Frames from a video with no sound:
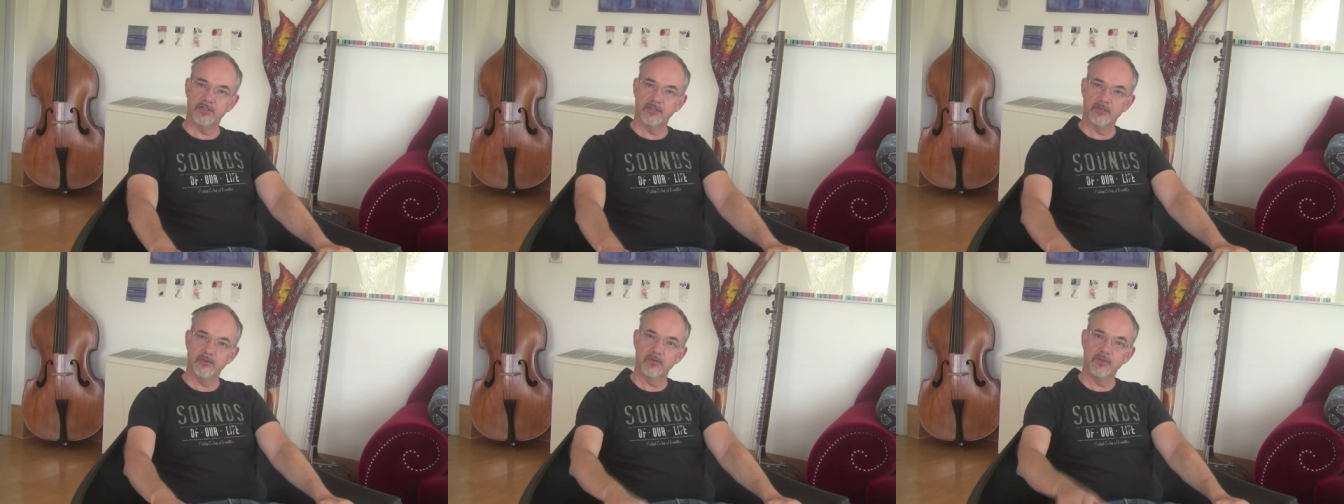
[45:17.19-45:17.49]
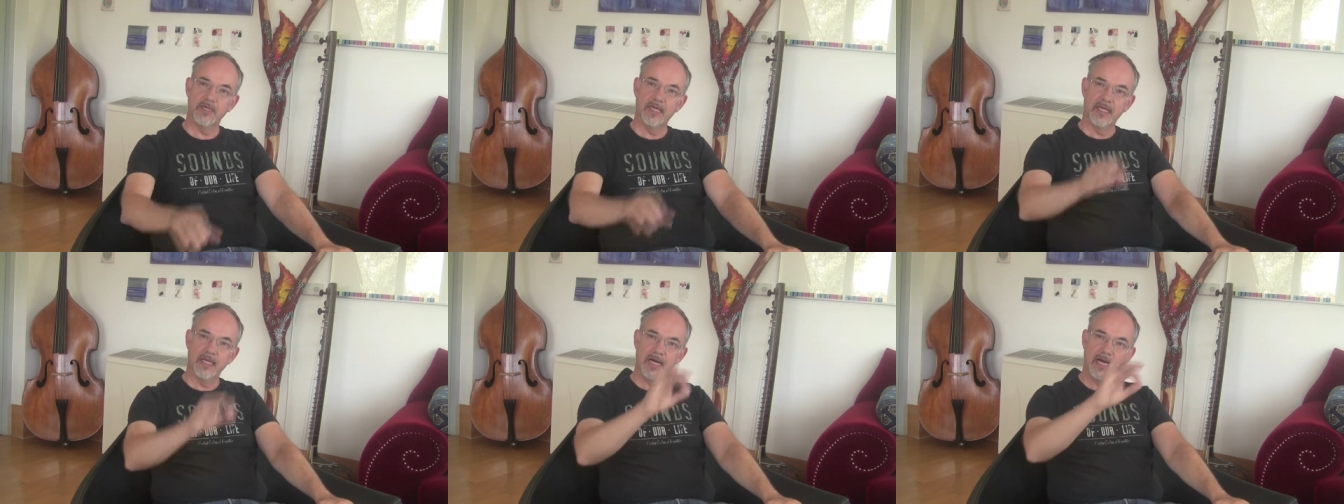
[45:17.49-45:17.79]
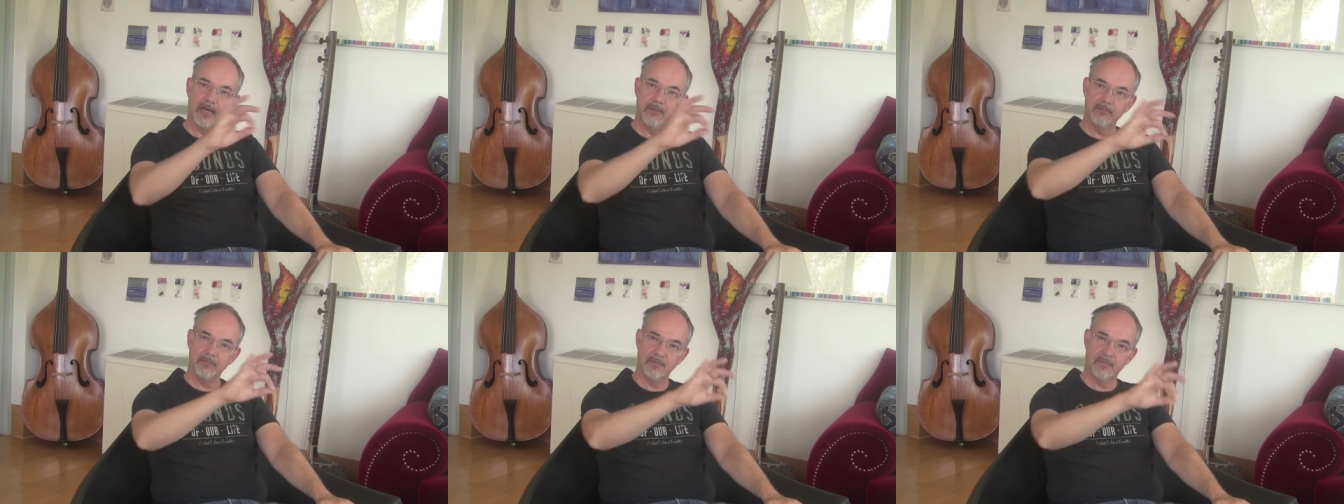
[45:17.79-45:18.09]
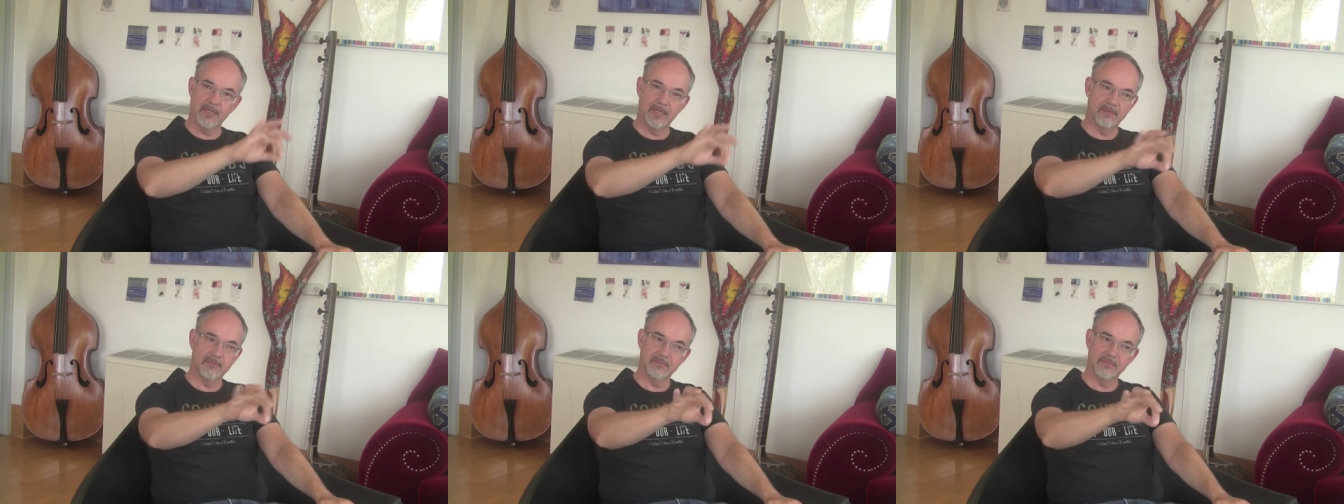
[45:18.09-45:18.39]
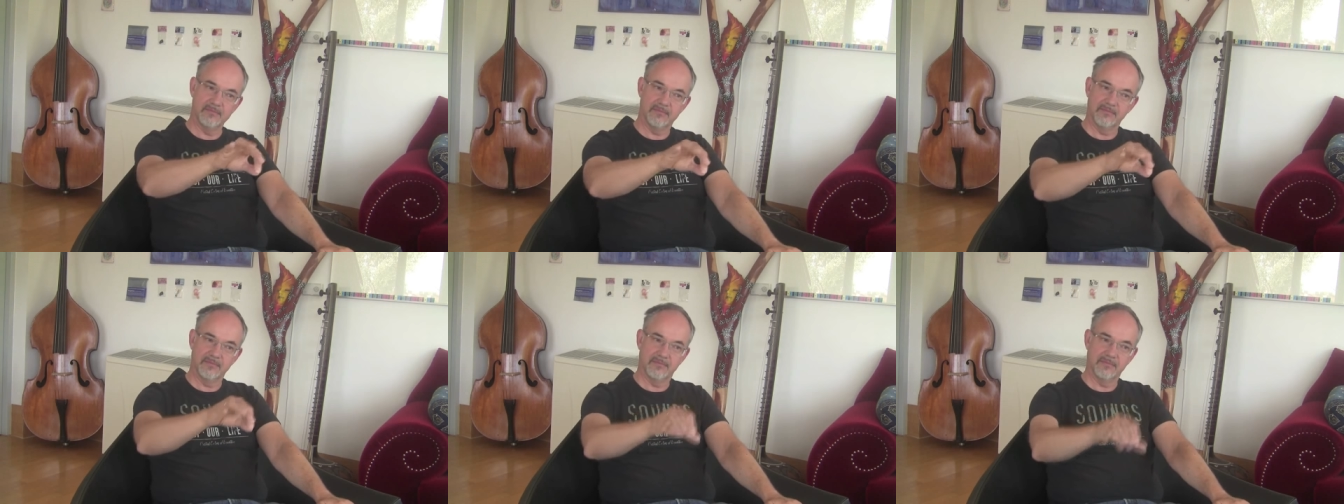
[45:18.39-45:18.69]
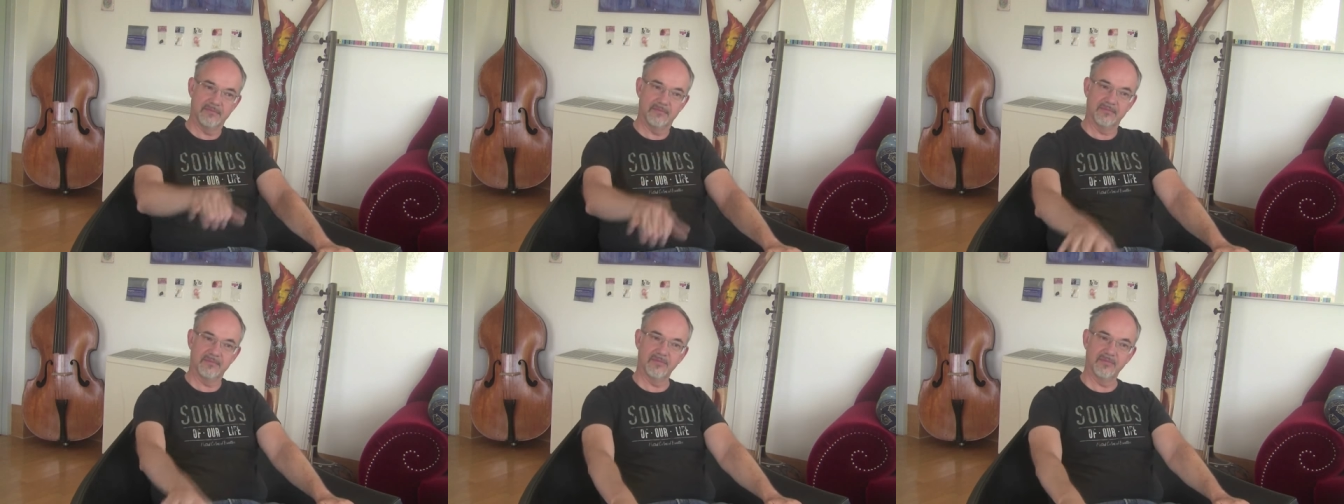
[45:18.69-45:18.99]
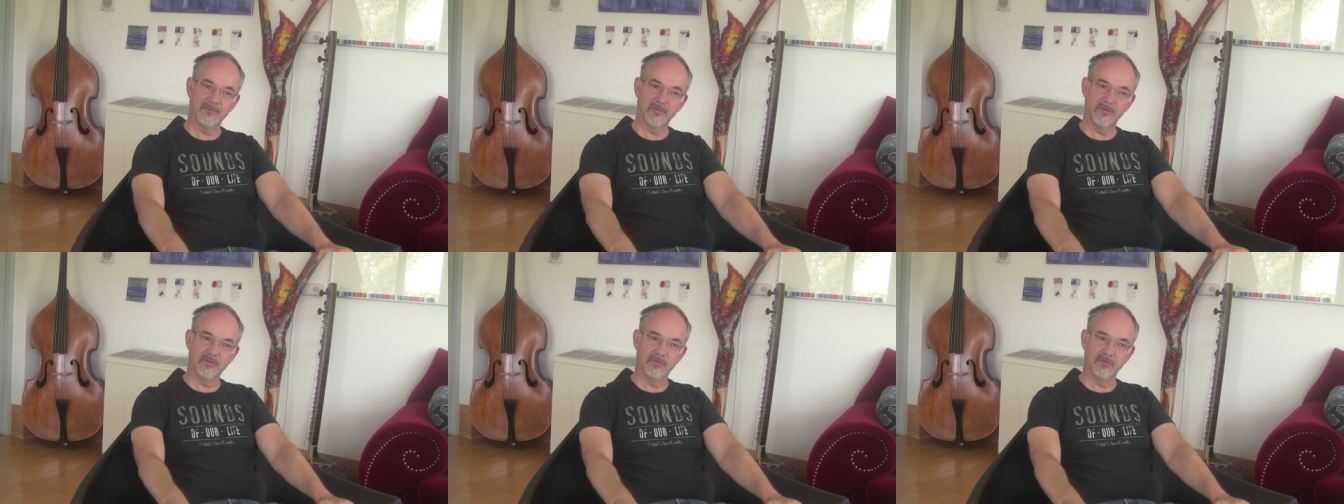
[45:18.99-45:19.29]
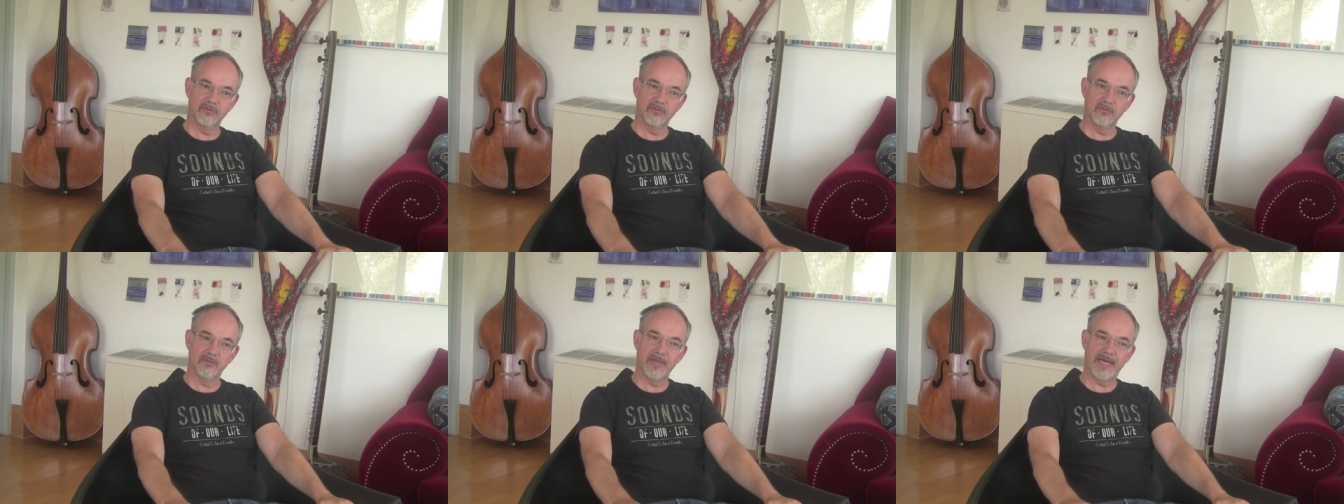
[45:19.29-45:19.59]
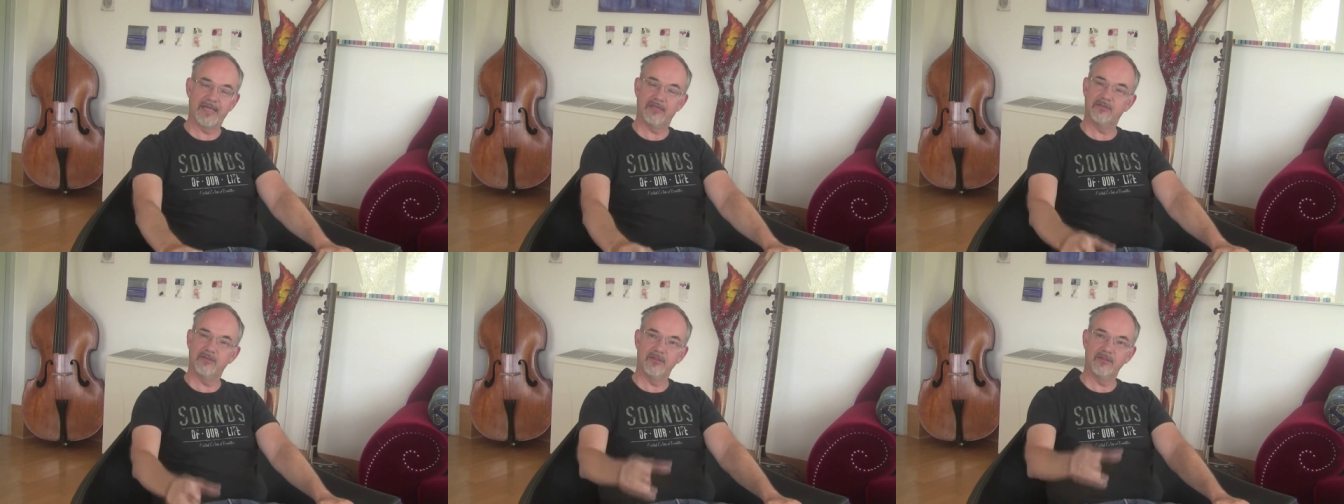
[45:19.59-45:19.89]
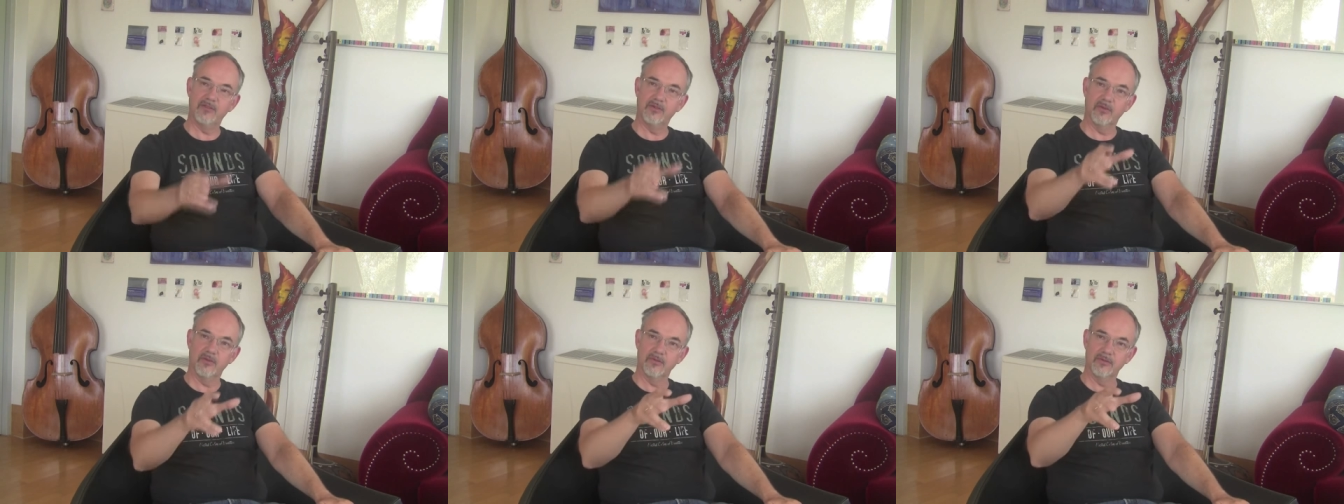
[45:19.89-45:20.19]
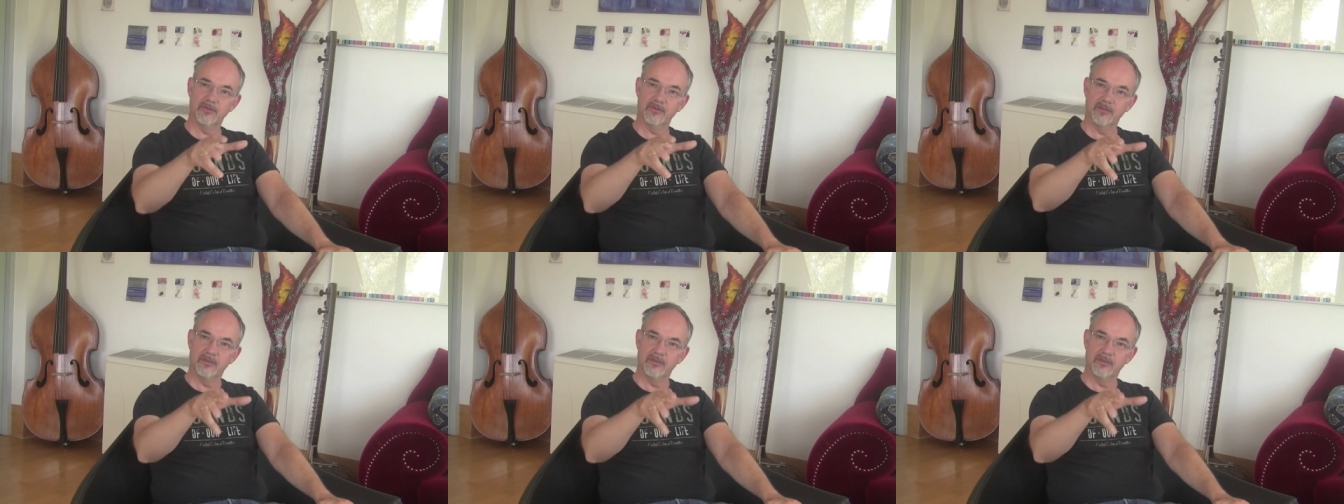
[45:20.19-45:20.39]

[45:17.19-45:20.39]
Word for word: So I'm I'm reacting on